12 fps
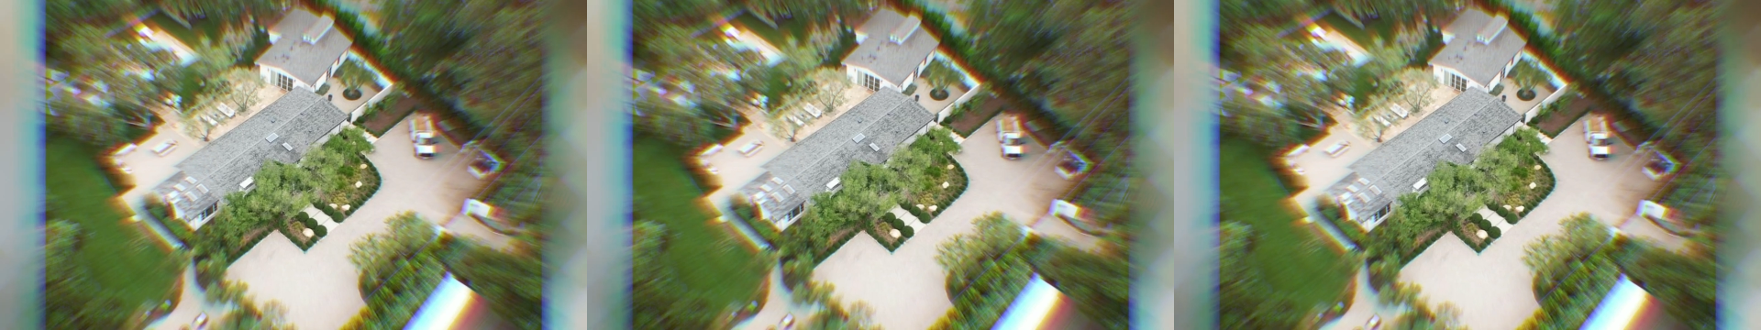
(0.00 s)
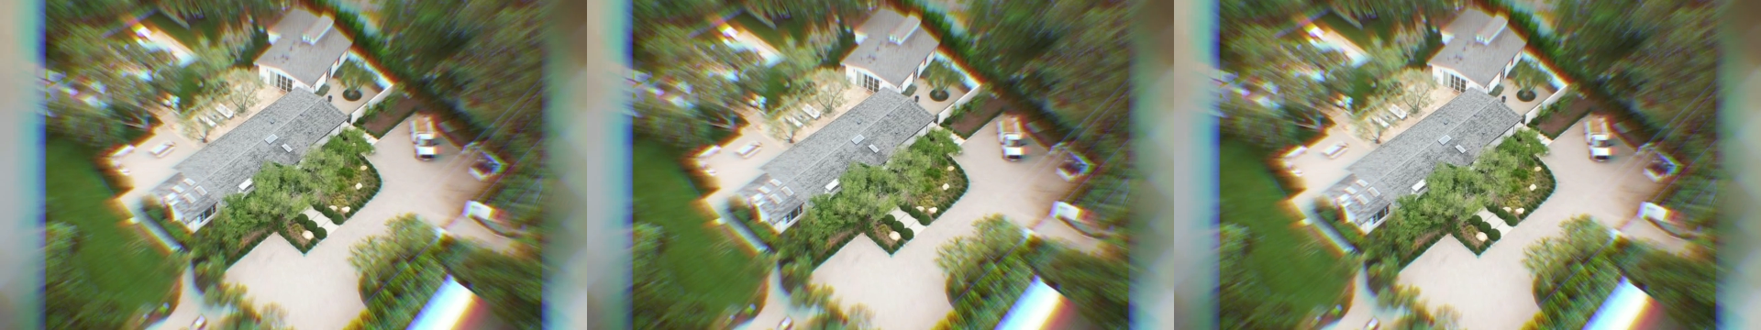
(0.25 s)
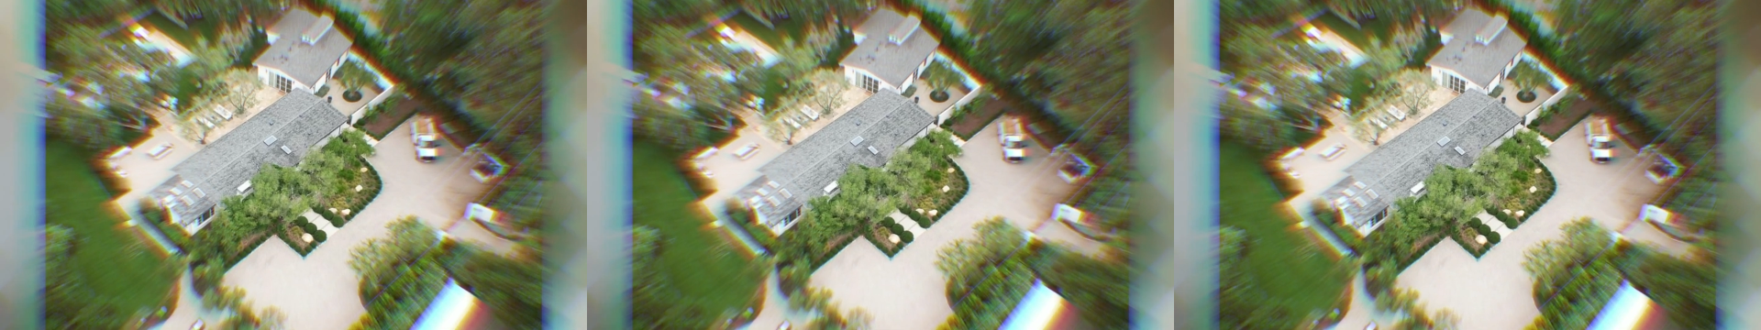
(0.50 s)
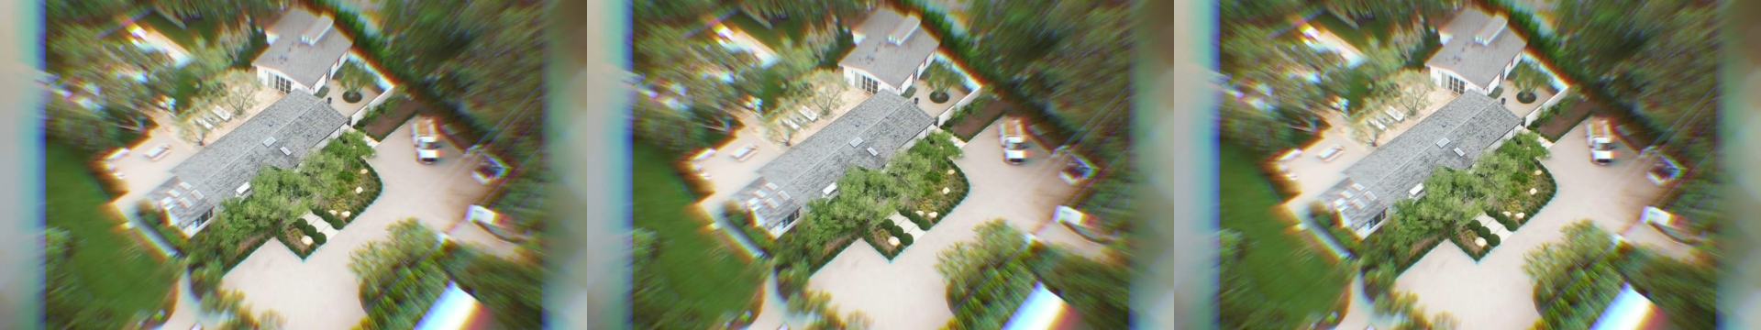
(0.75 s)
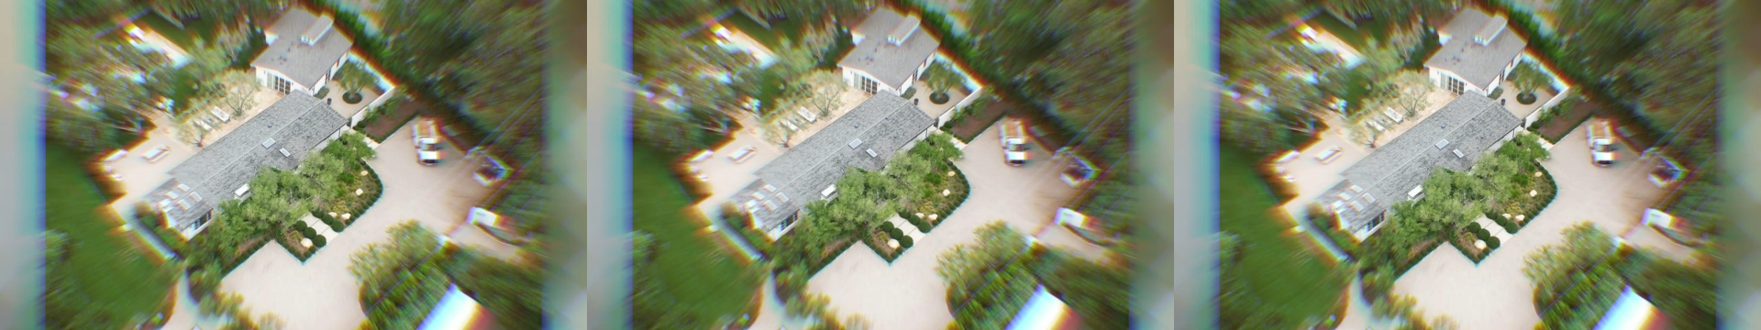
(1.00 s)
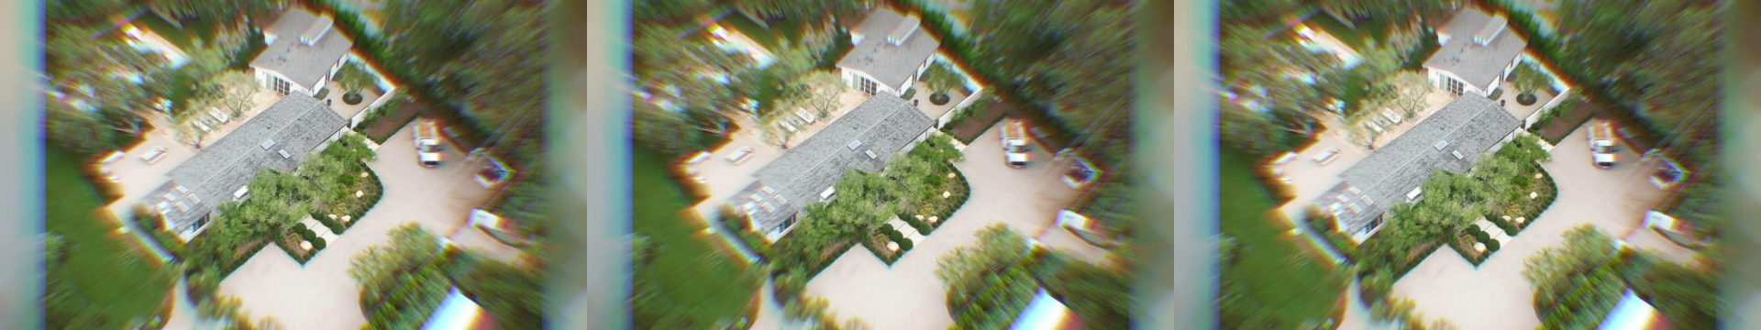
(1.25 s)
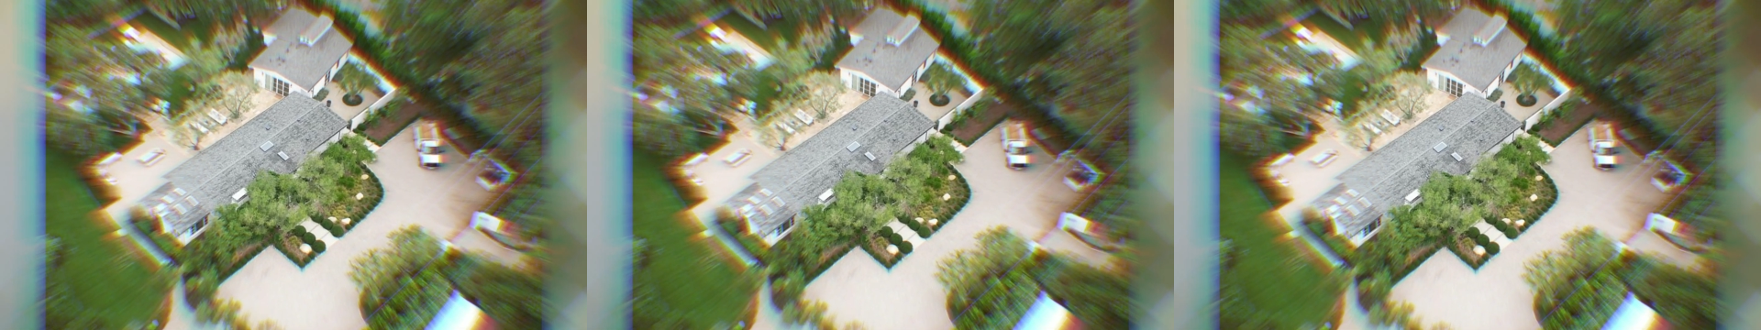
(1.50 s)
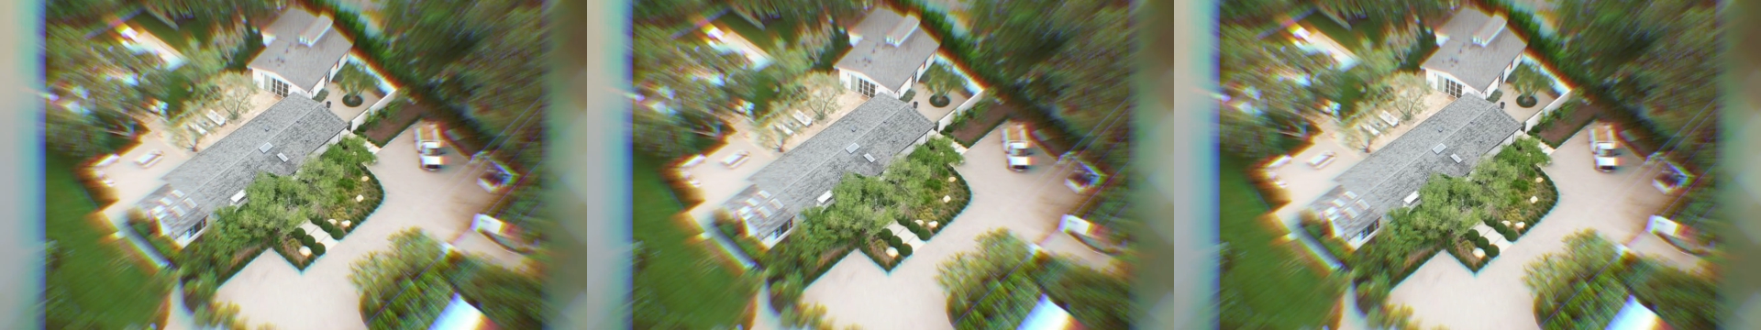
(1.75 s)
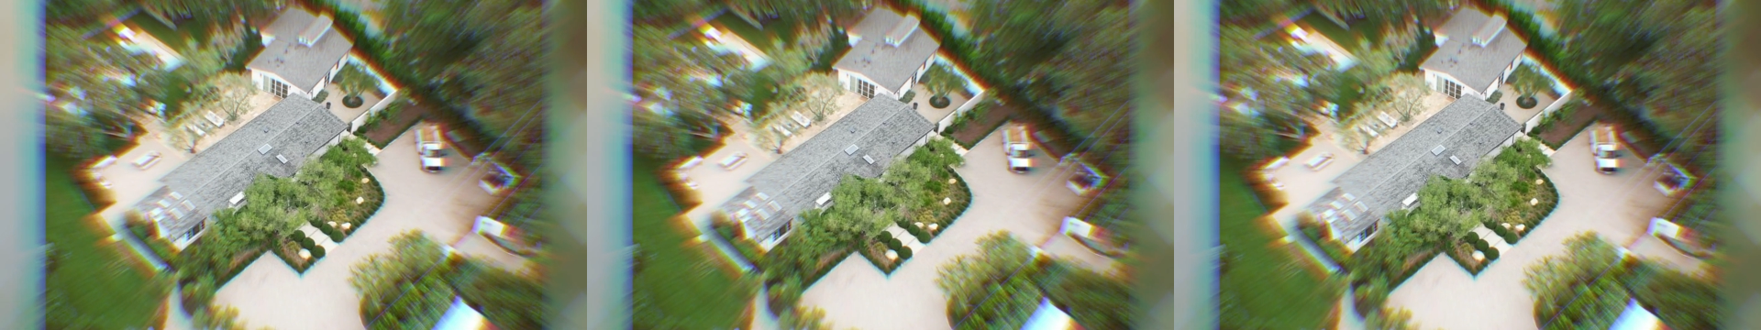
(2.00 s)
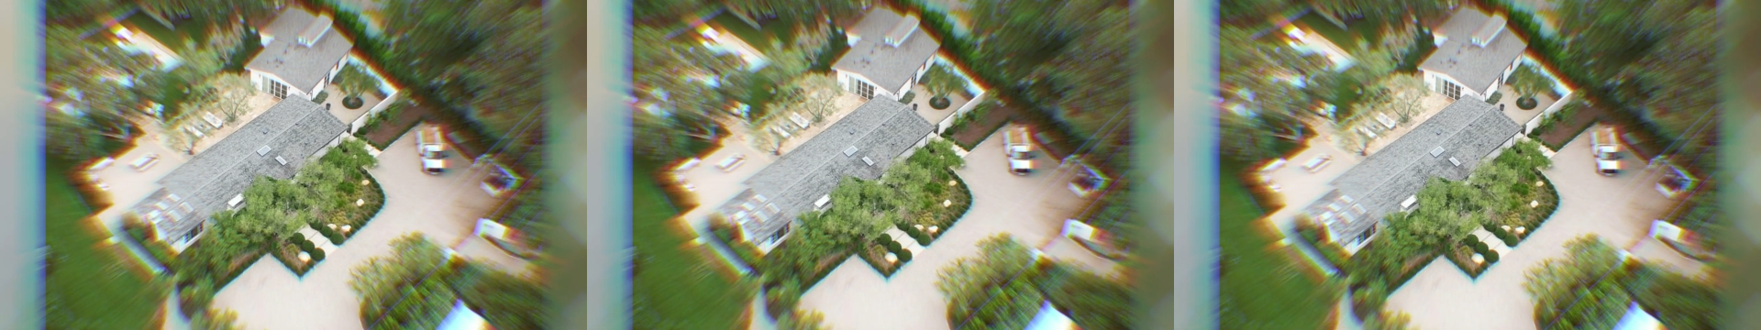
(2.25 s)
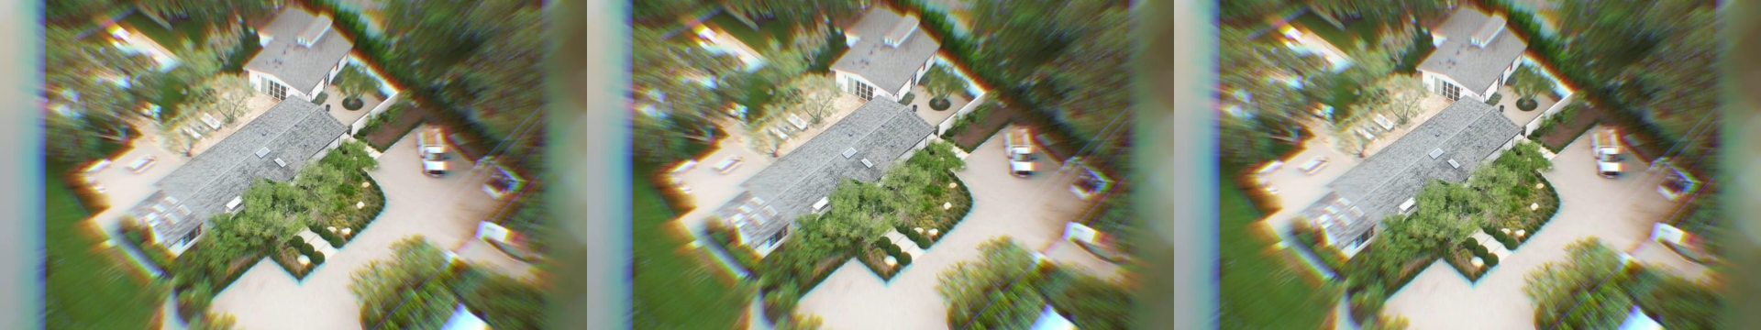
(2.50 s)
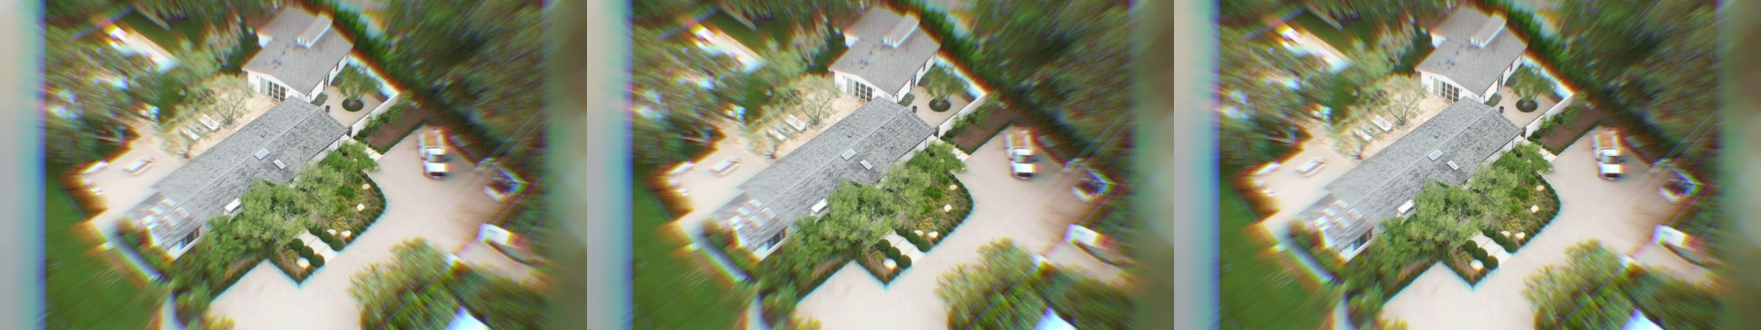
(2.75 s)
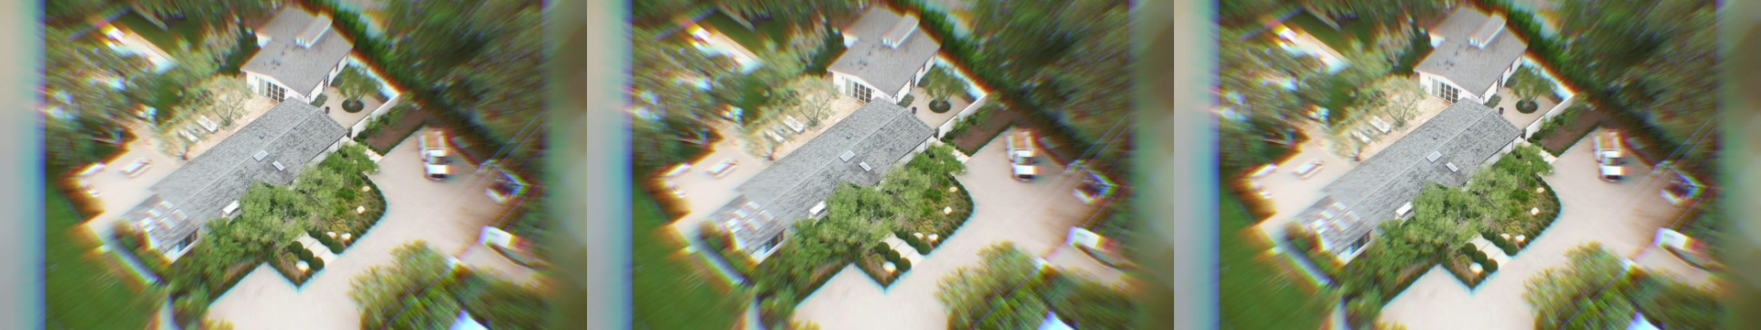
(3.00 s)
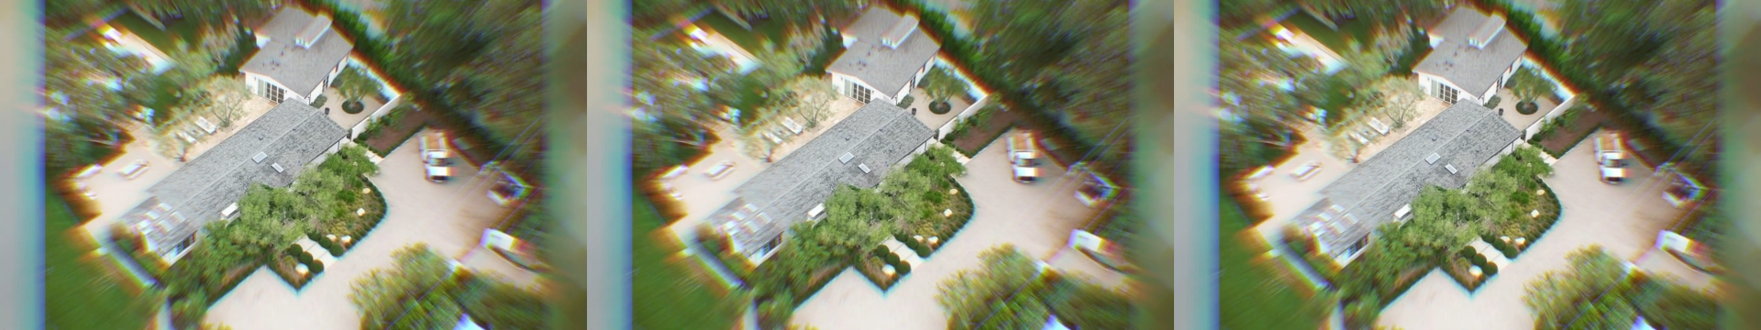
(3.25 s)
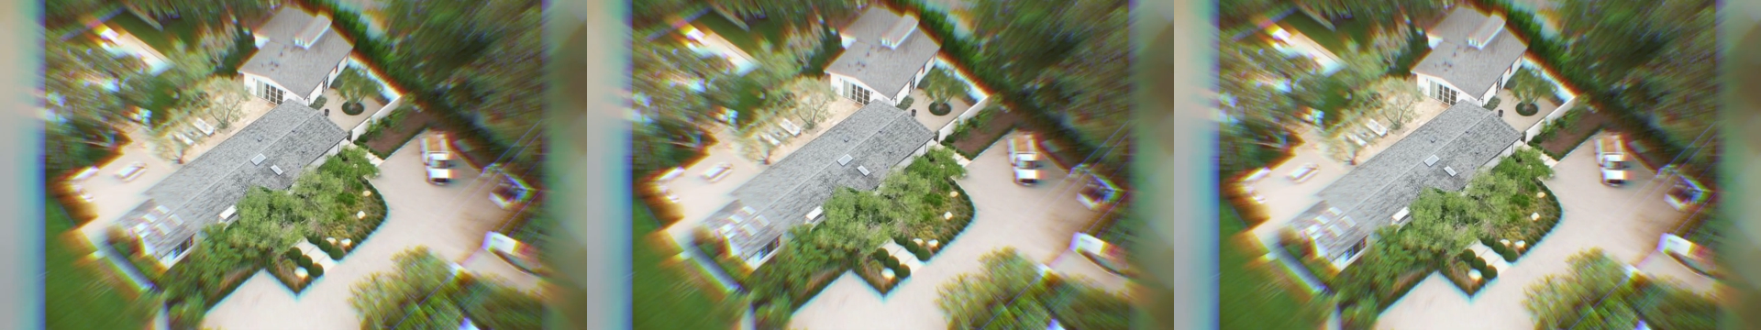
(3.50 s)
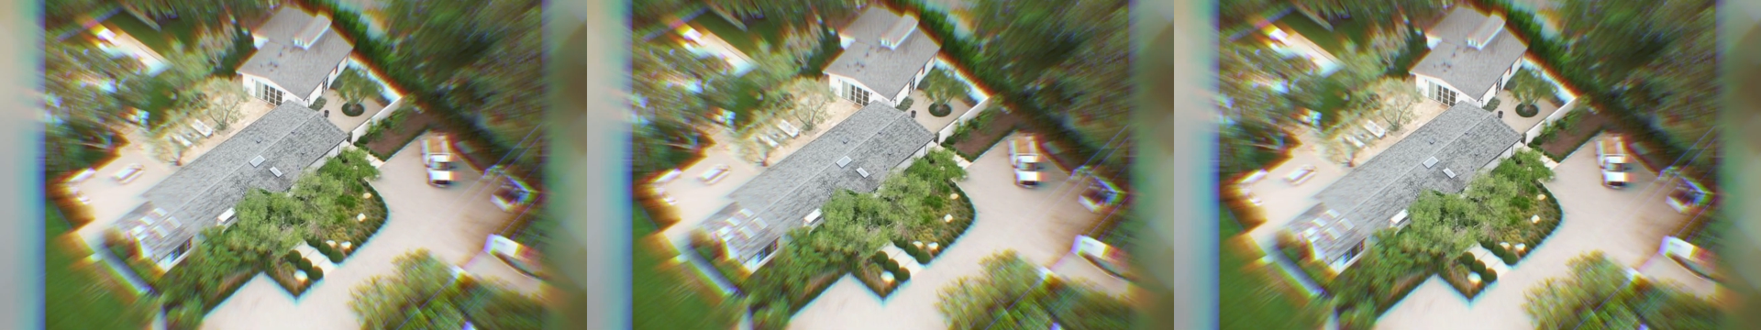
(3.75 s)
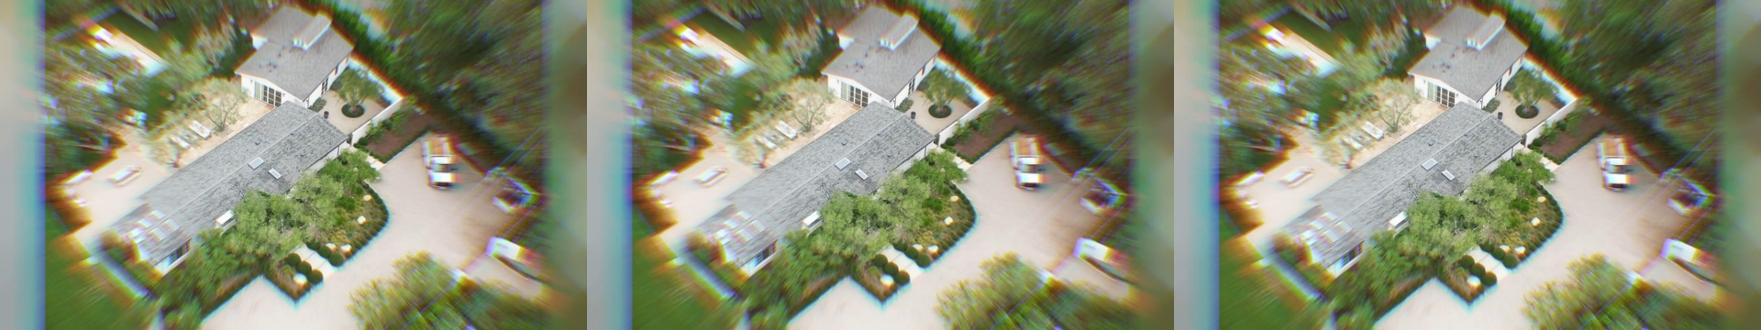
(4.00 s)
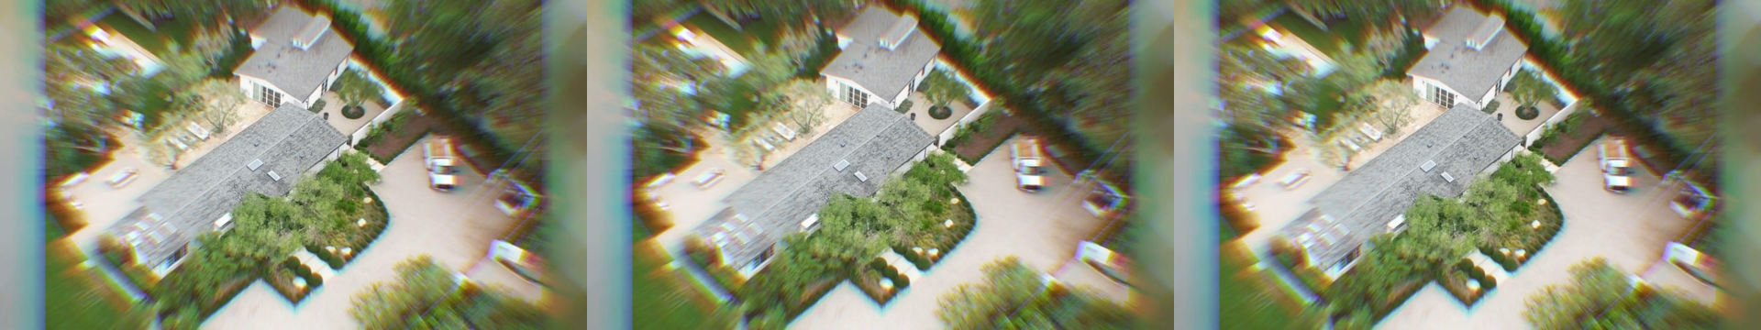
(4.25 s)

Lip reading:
(no speaker visible)